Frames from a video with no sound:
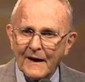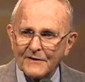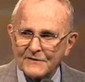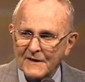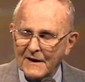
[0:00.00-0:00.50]

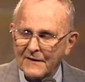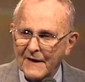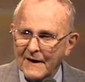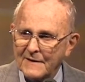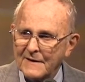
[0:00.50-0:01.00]
has said
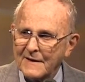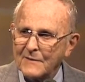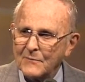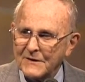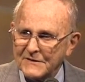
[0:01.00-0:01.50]
that
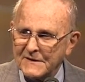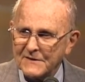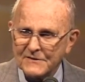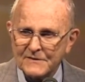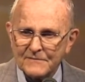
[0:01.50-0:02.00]

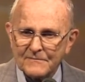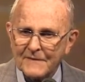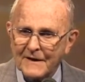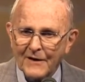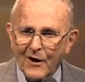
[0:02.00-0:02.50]
mystics
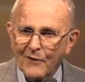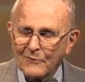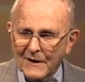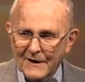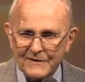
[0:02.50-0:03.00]
in all
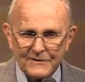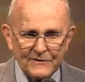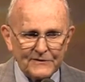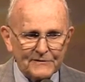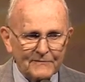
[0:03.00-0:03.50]

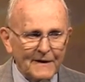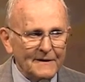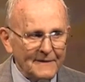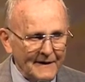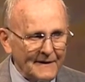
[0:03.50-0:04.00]
religions
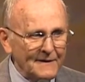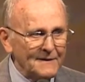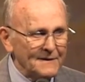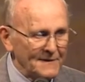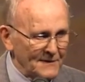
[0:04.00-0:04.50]

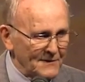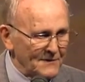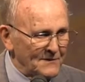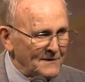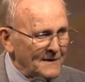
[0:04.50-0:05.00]
tend
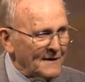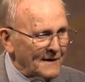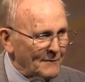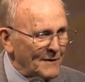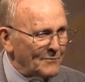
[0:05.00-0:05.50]
to
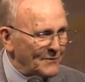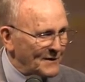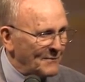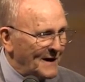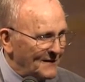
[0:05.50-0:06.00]
come up
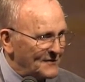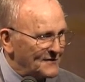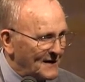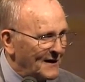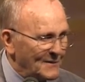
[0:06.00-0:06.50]
with about the
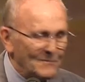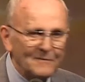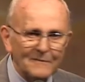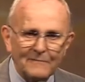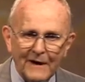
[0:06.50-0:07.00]
same
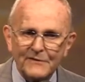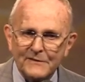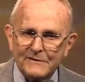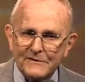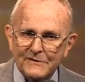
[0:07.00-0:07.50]

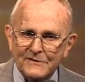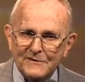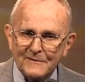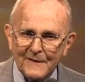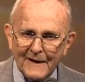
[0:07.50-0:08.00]

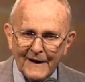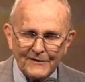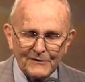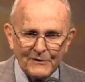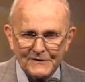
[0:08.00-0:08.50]
messages.
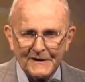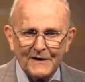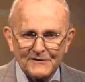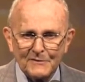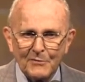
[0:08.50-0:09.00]
And so it's
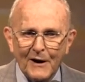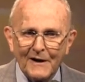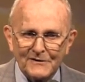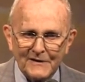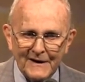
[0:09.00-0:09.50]
not
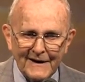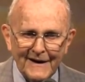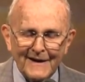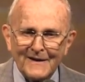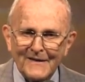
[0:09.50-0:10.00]
surprising
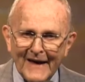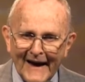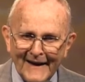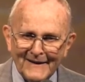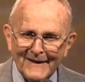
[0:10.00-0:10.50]

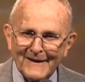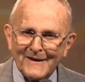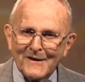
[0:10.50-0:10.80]
that